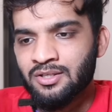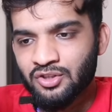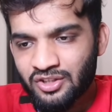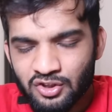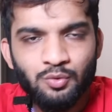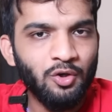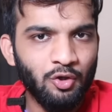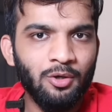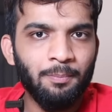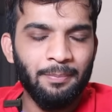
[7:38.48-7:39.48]
So this is what
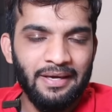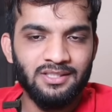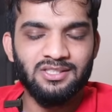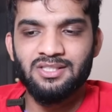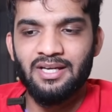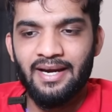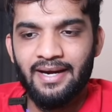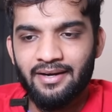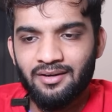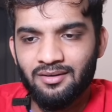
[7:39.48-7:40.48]
you'll paste.
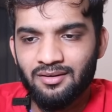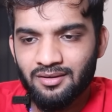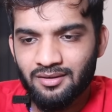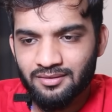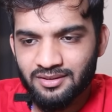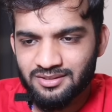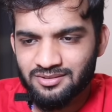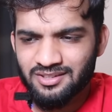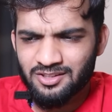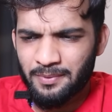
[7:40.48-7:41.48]
And
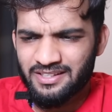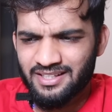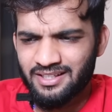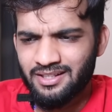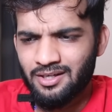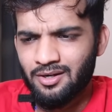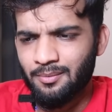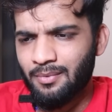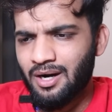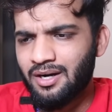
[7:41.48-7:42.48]
this is basically the
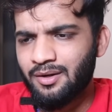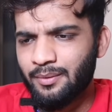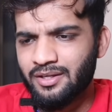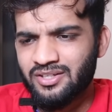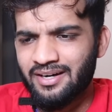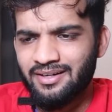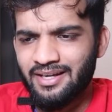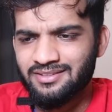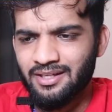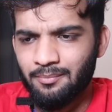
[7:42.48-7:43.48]
command which kind of
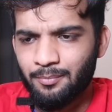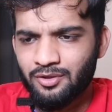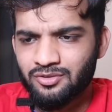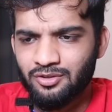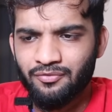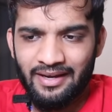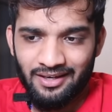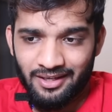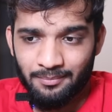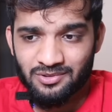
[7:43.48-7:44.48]
takes the input. So the
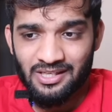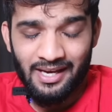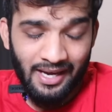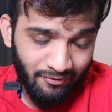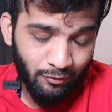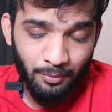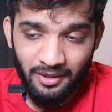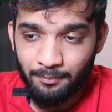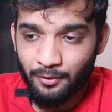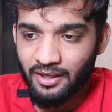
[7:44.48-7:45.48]
file names have to
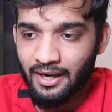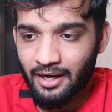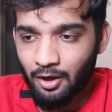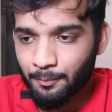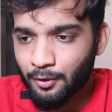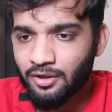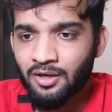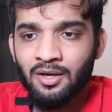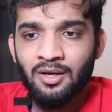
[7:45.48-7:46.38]
be input and output.